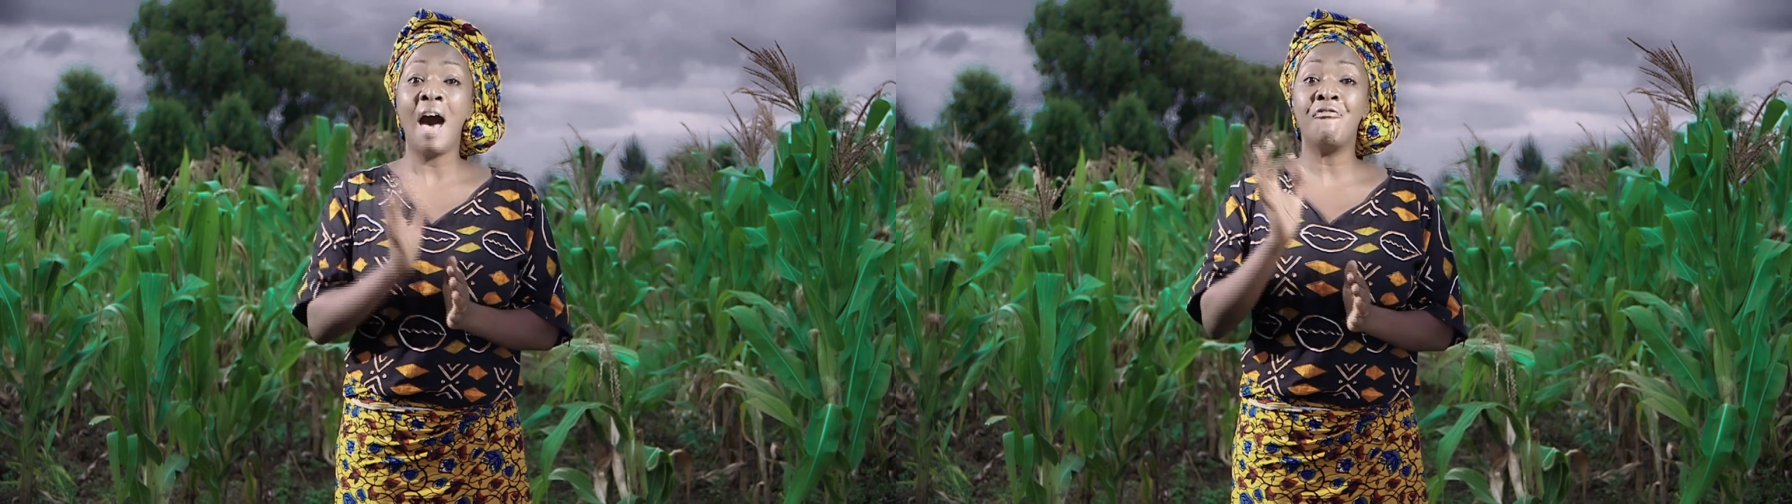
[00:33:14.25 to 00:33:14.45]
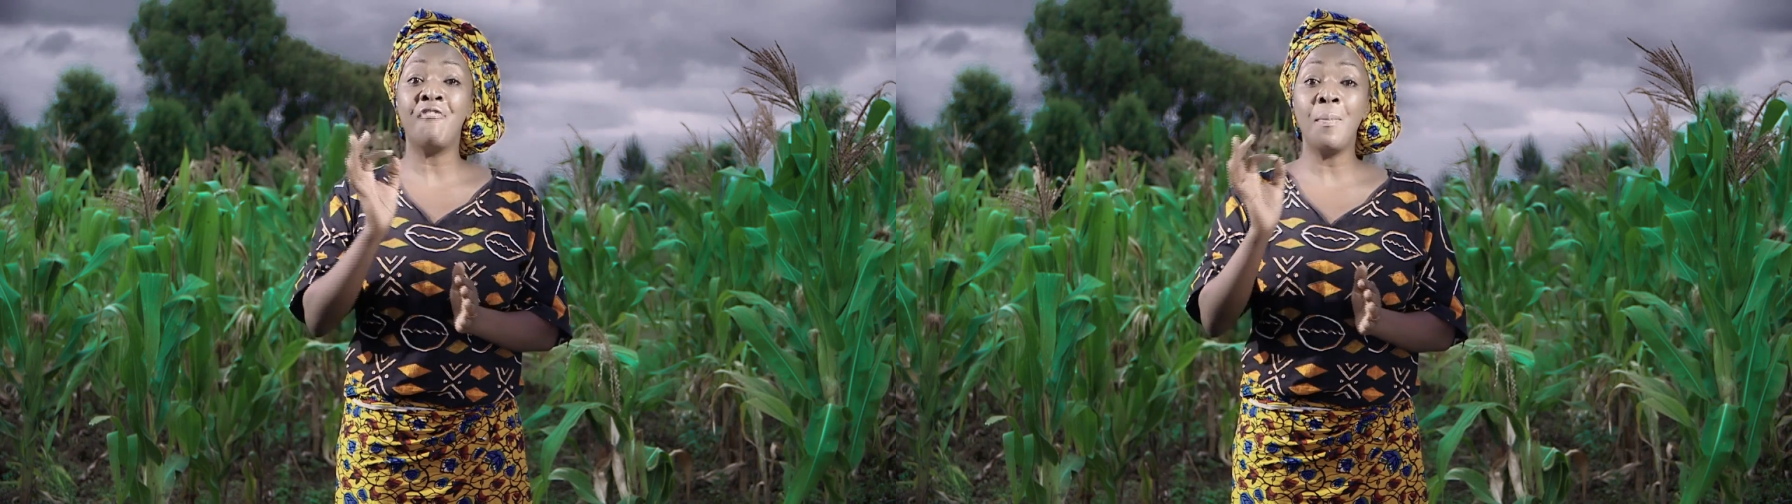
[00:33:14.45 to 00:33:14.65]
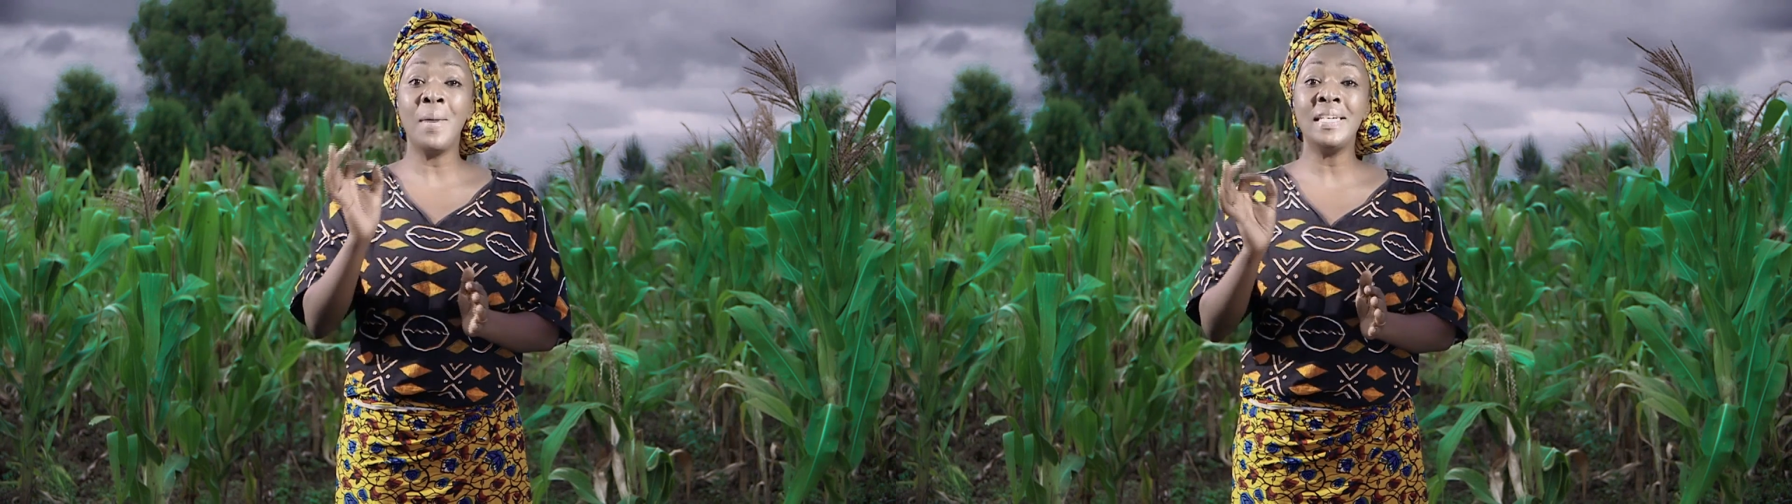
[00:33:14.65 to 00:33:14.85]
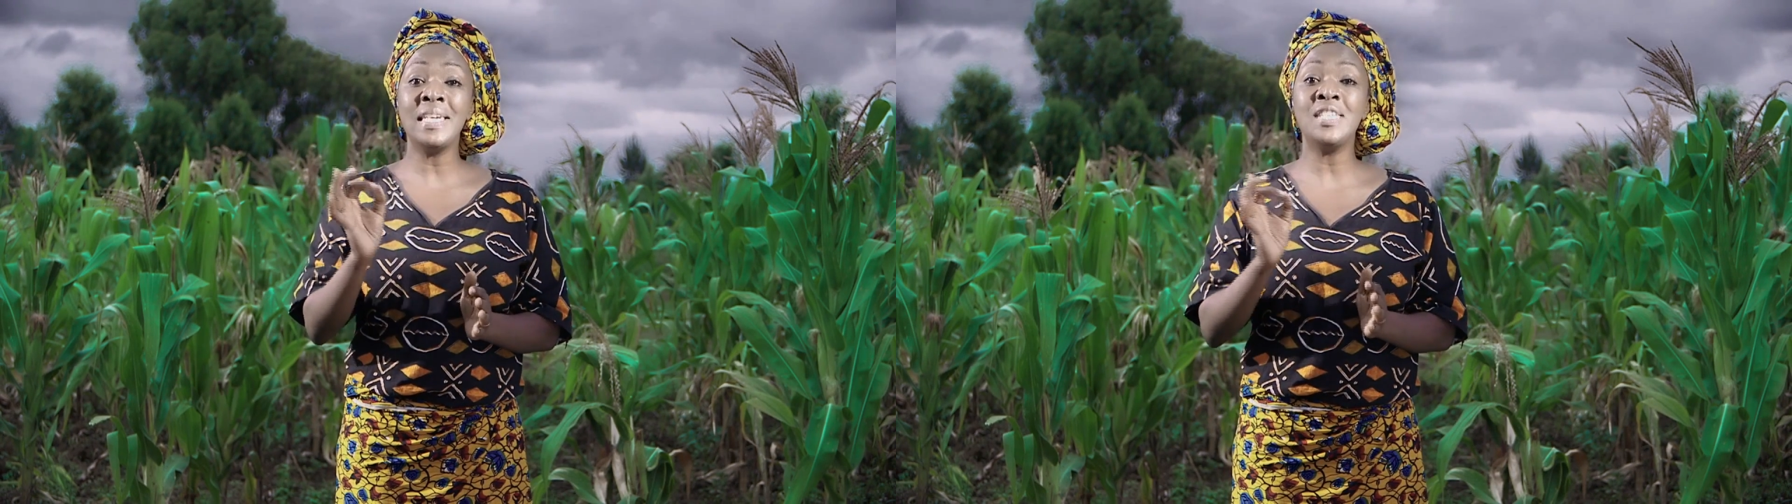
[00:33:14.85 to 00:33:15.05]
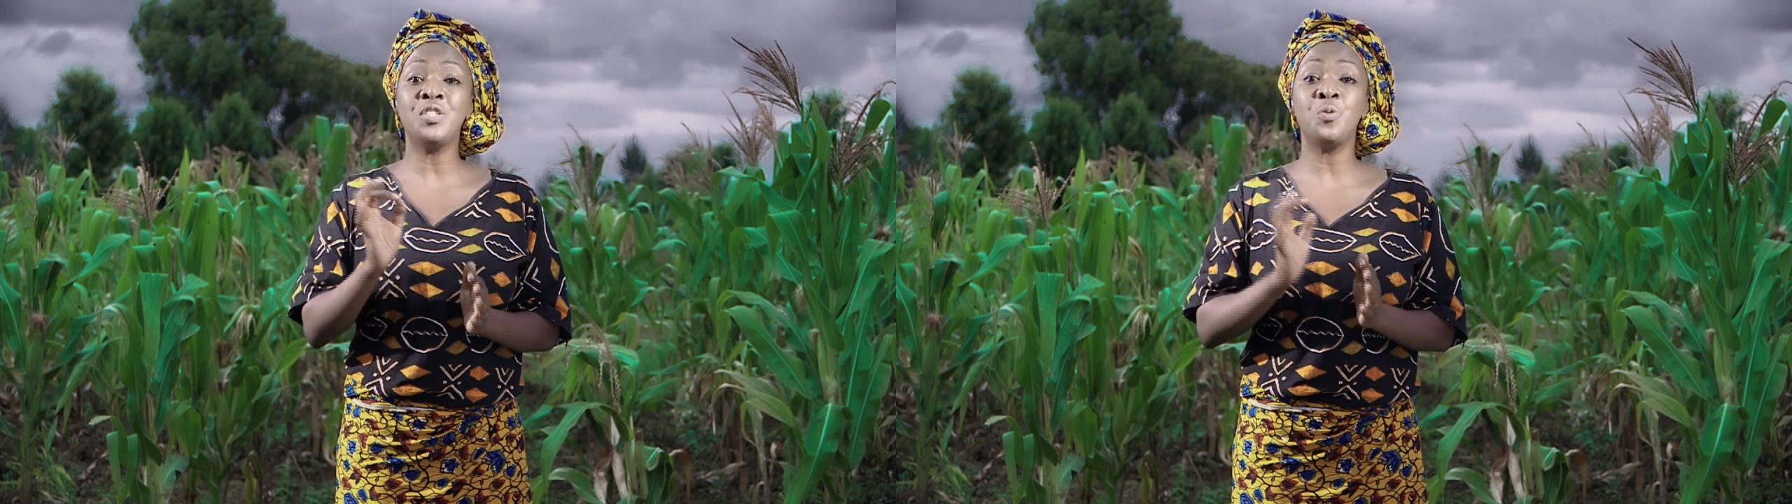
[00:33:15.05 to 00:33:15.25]
a farmer
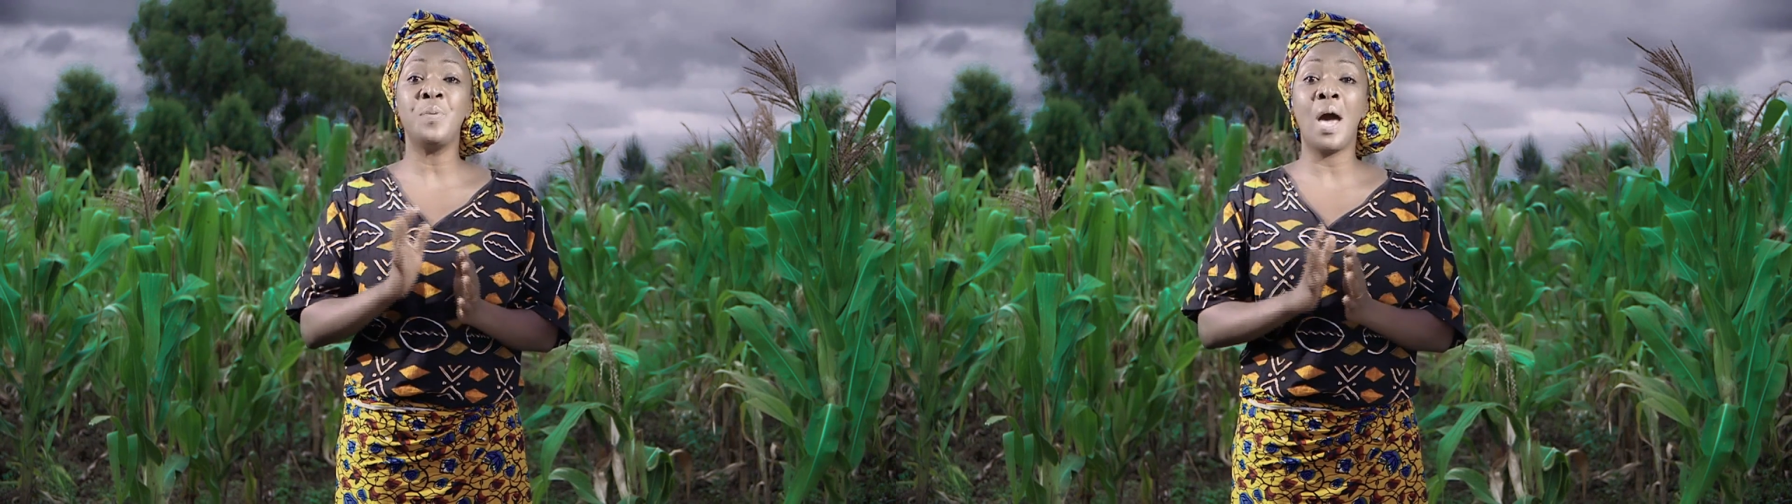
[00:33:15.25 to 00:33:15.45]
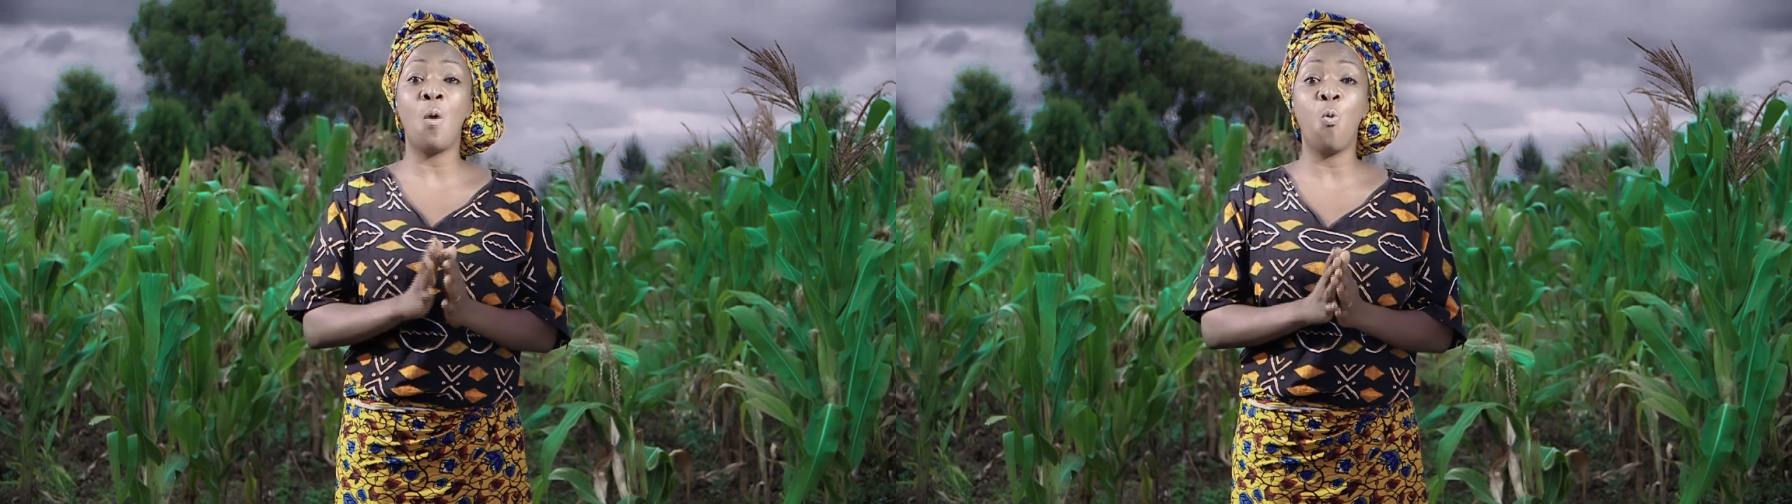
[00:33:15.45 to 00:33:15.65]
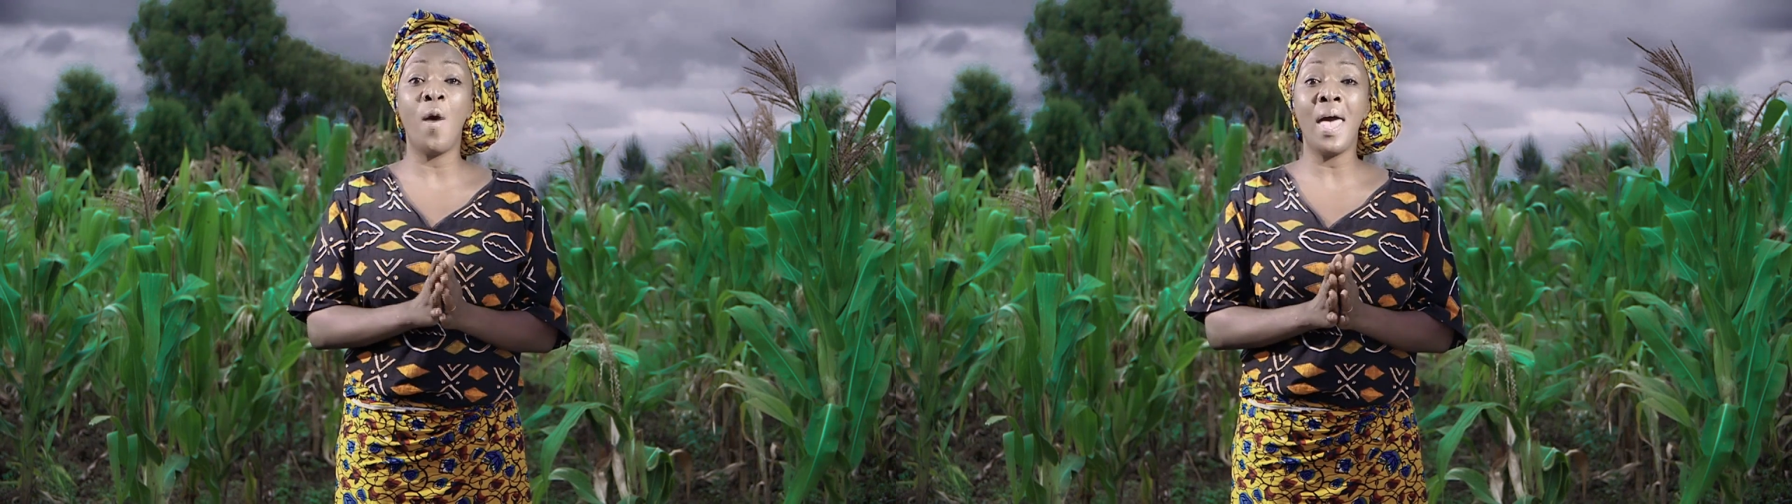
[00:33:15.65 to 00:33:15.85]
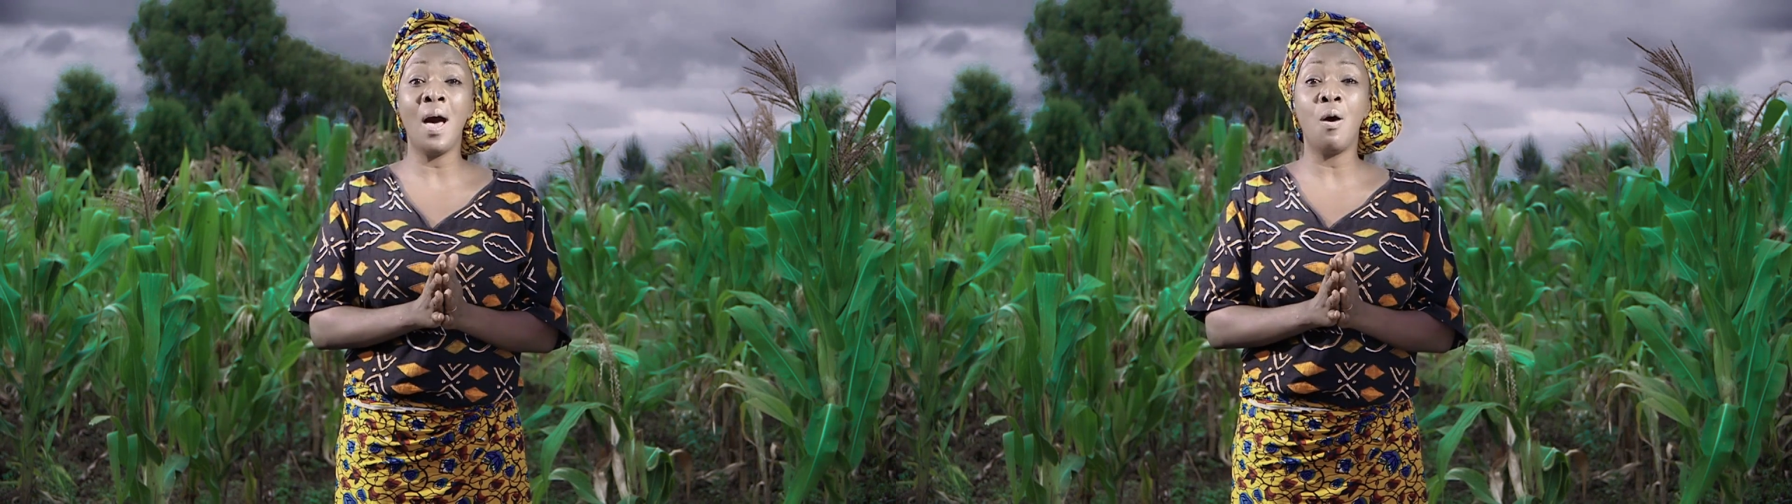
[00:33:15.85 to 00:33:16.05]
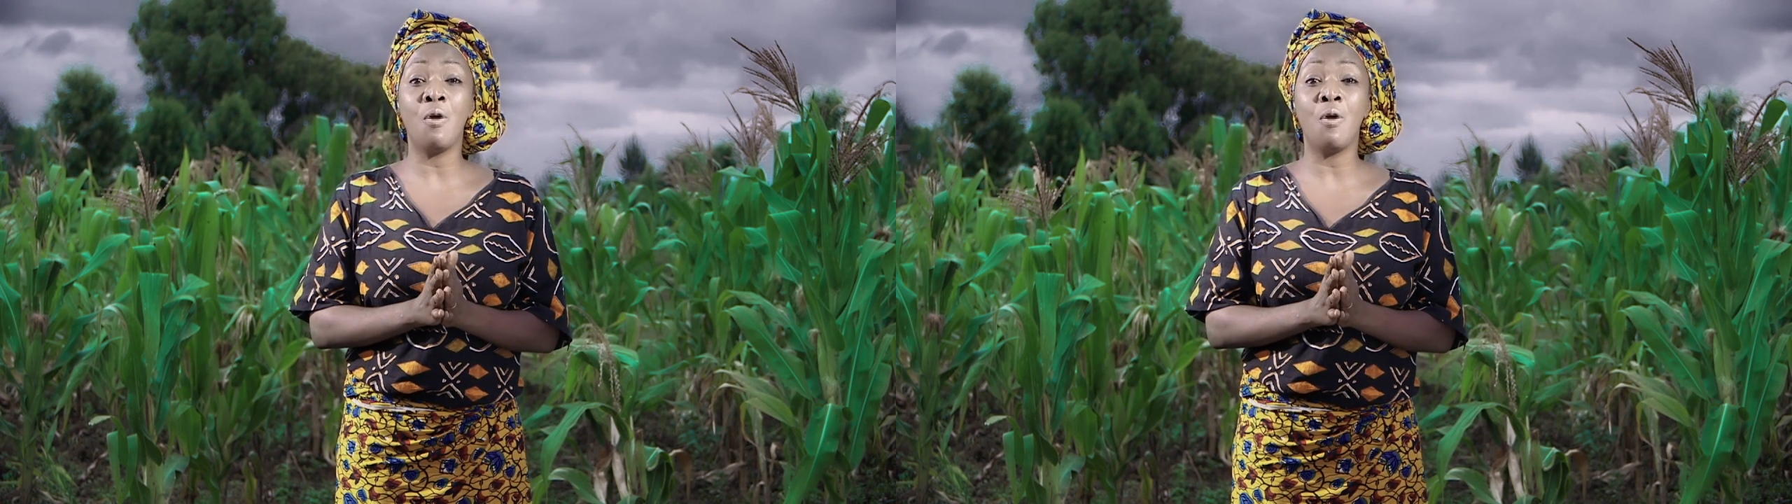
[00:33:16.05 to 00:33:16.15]
needs to be aware